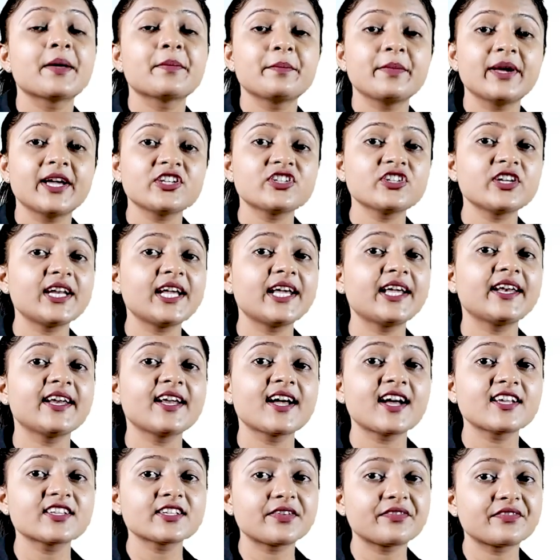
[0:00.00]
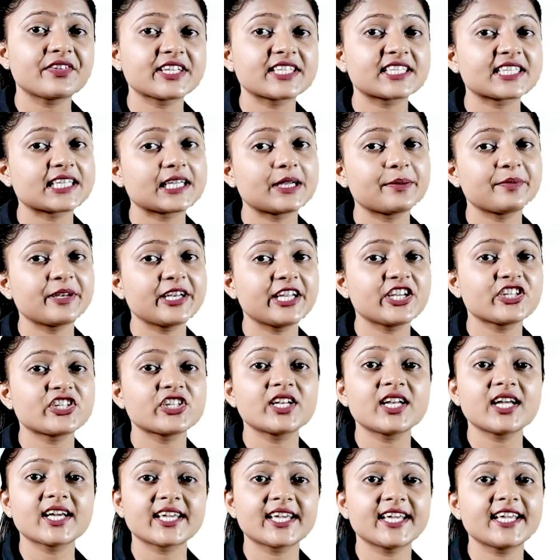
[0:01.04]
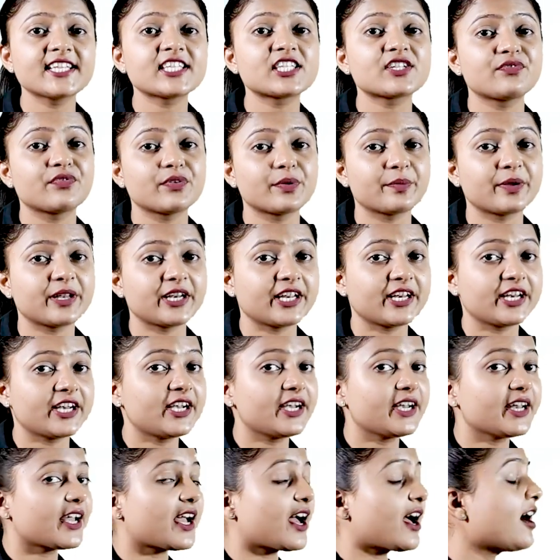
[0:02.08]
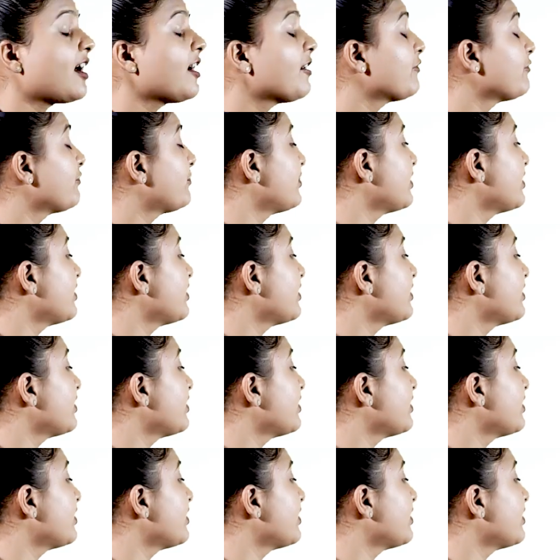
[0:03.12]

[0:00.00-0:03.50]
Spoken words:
Major areas of discrimination against women in India.